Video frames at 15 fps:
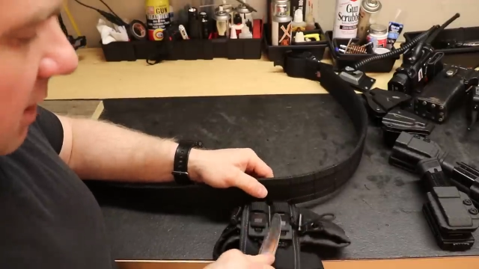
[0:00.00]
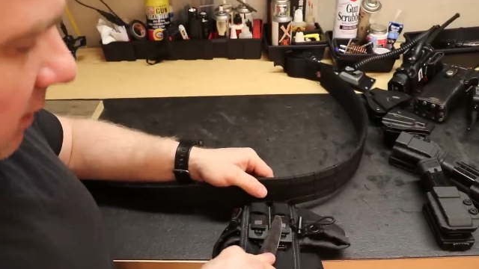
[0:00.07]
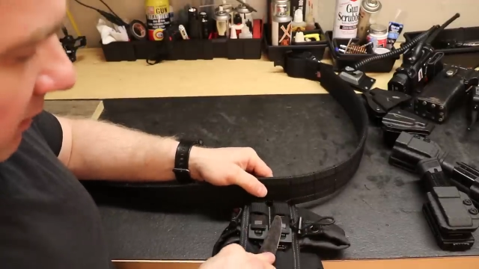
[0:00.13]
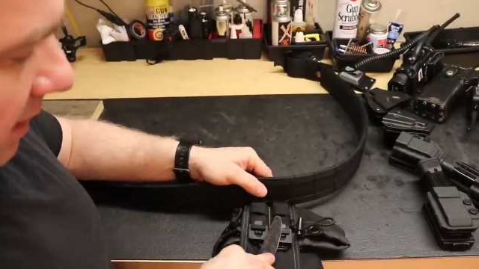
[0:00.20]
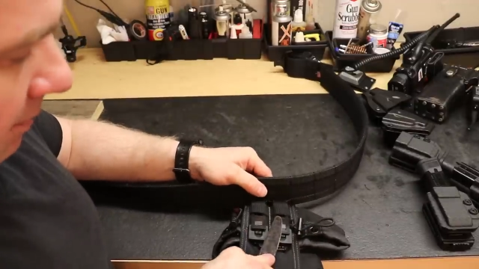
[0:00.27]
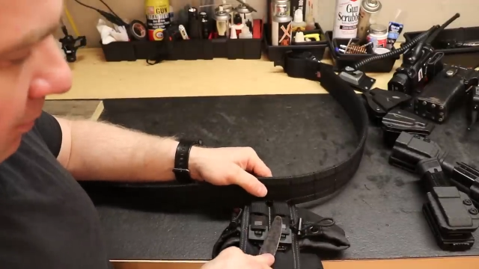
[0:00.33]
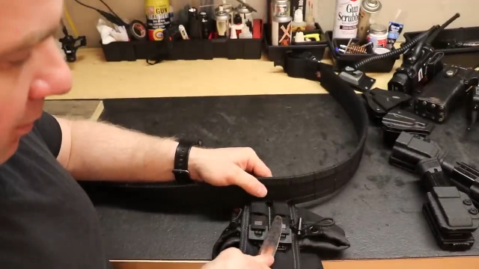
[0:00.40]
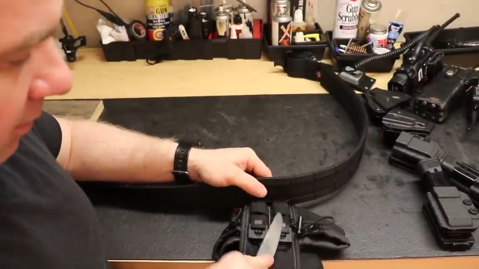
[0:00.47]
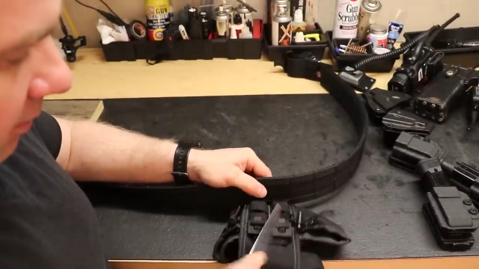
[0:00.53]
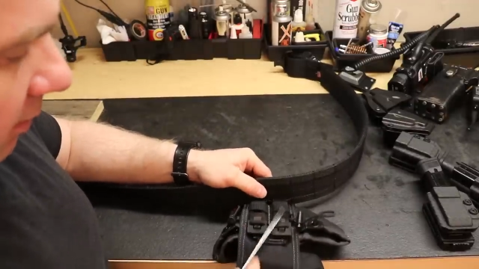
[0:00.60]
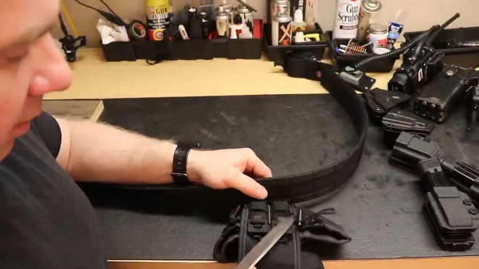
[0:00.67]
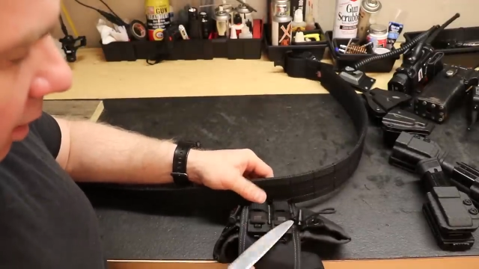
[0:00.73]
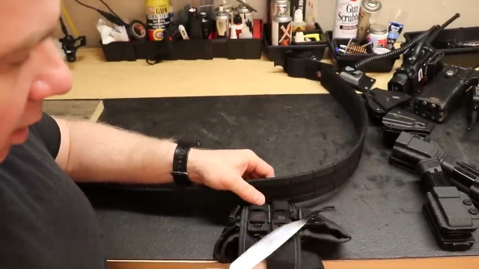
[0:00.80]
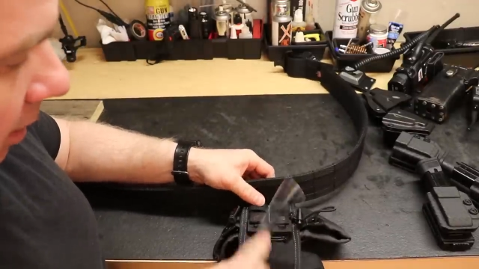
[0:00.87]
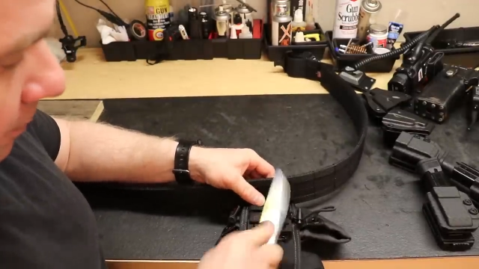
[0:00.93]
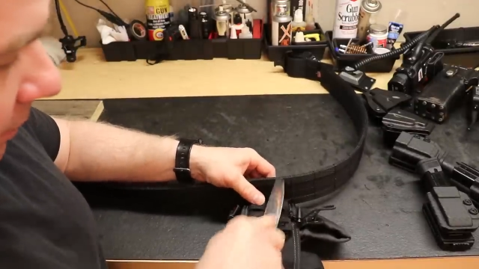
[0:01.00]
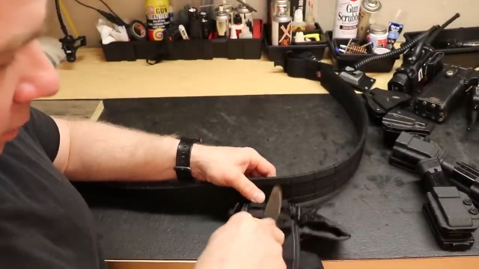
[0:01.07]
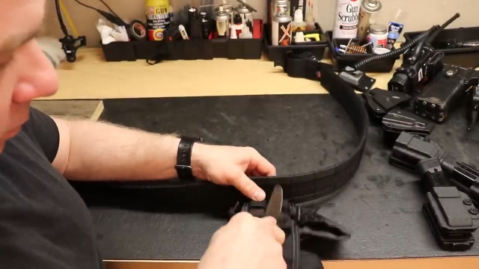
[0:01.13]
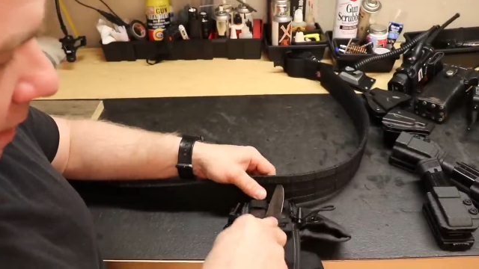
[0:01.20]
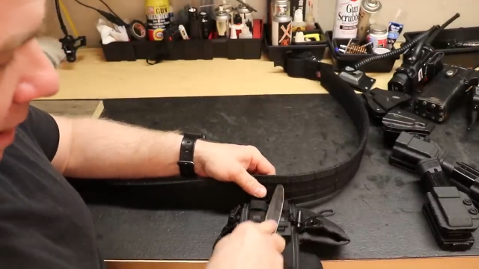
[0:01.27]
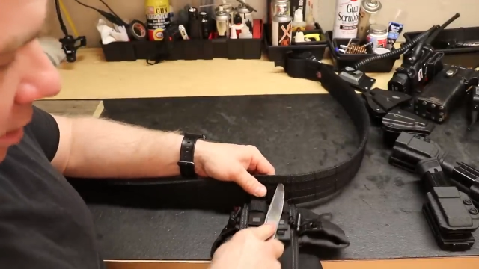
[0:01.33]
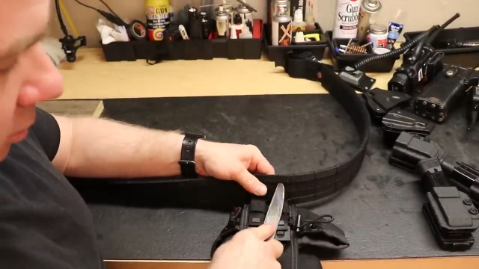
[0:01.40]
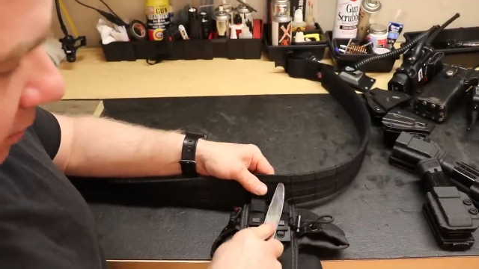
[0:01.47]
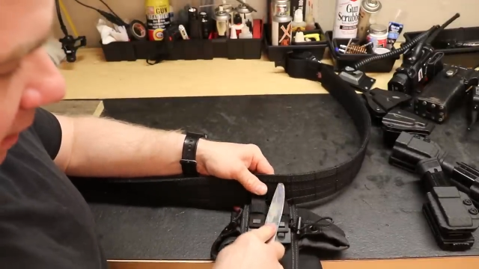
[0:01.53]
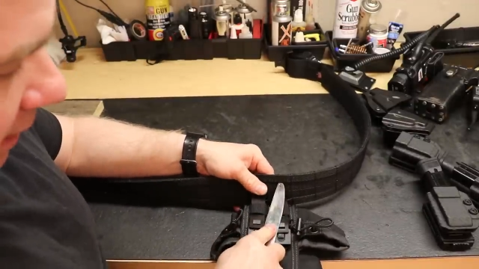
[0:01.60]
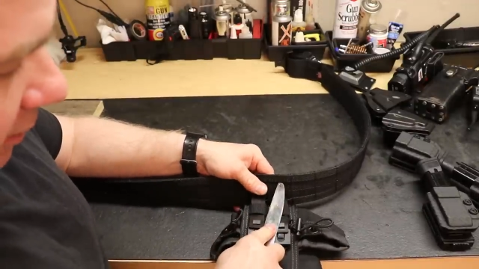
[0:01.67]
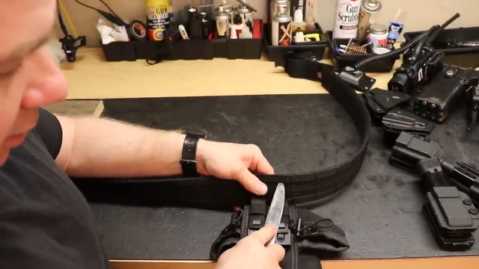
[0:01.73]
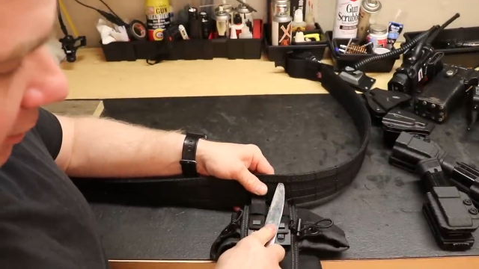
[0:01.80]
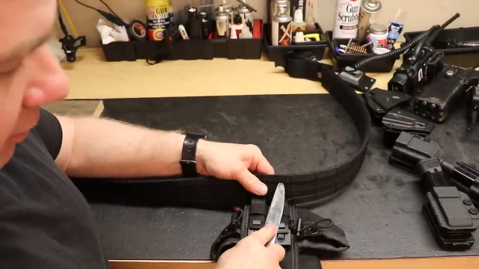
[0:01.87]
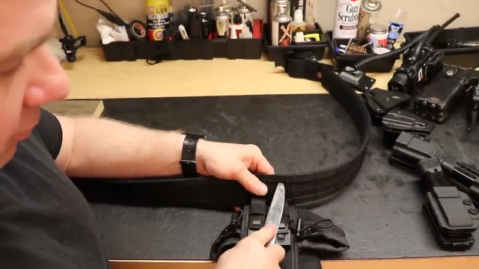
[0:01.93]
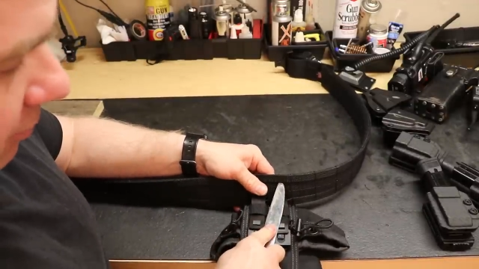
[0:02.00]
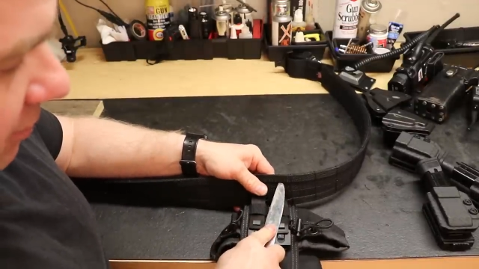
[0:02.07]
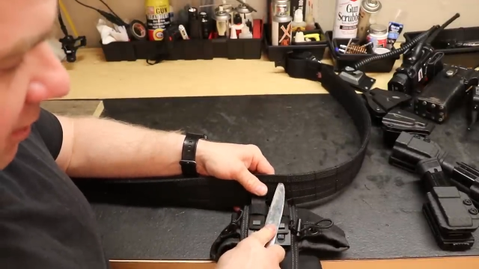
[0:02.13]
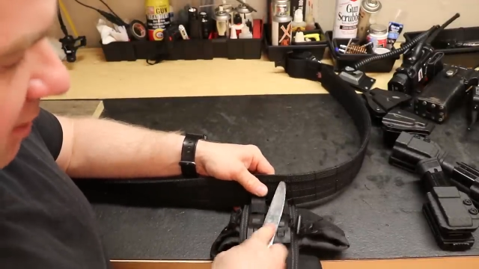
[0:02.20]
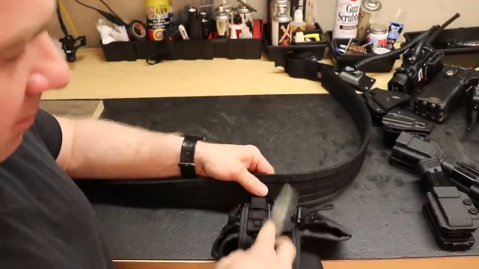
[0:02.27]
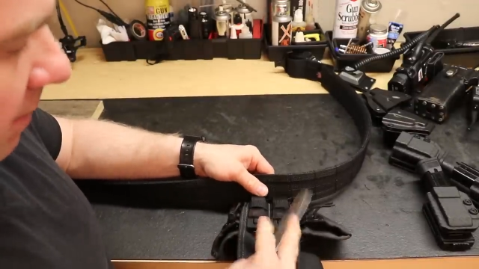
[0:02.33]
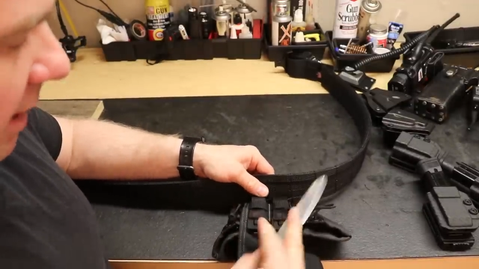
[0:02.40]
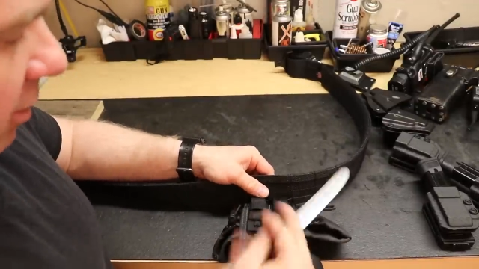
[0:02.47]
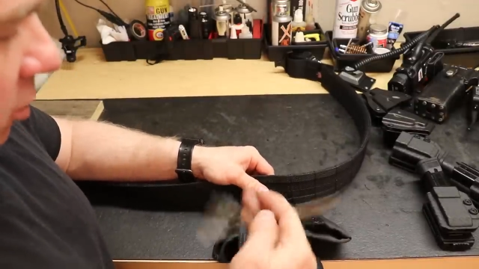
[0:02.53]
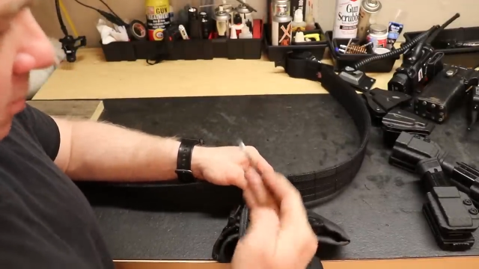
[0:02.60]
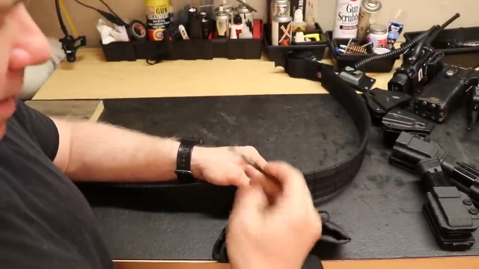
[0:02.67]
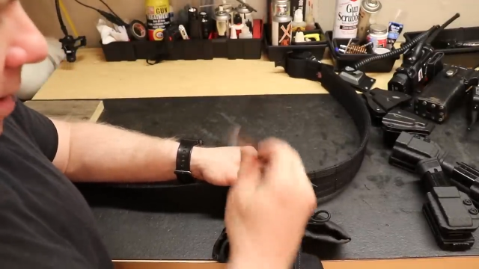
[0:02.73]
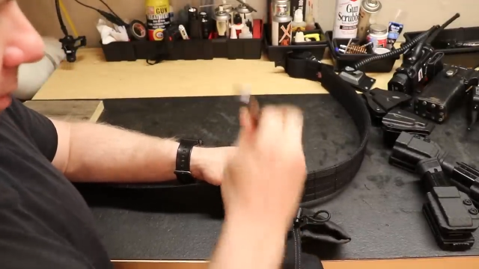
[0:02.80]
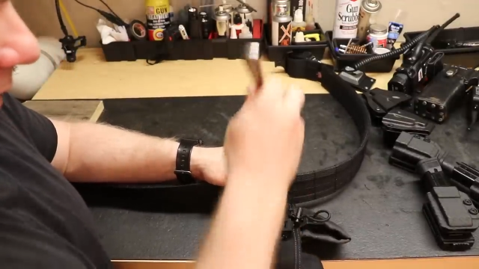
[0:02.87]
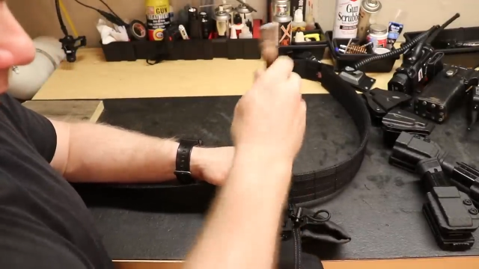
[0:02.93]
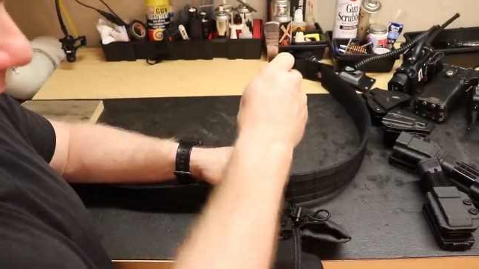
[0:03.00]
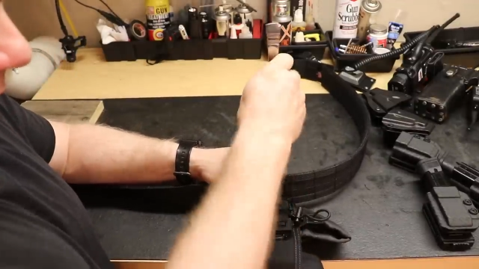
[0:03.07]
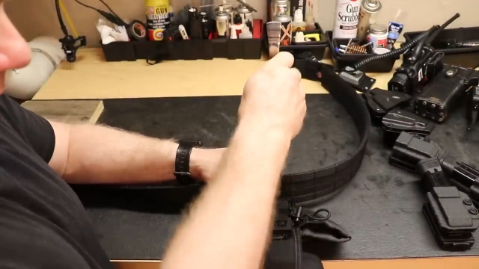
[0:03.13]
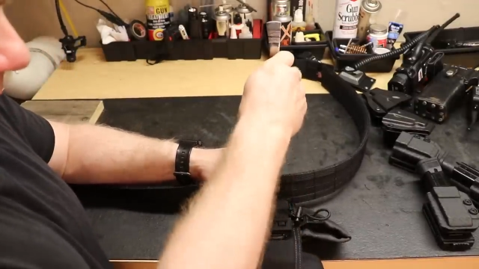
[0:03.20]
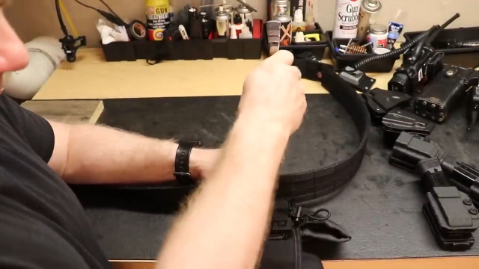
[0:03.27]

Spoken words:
(no speaker visible)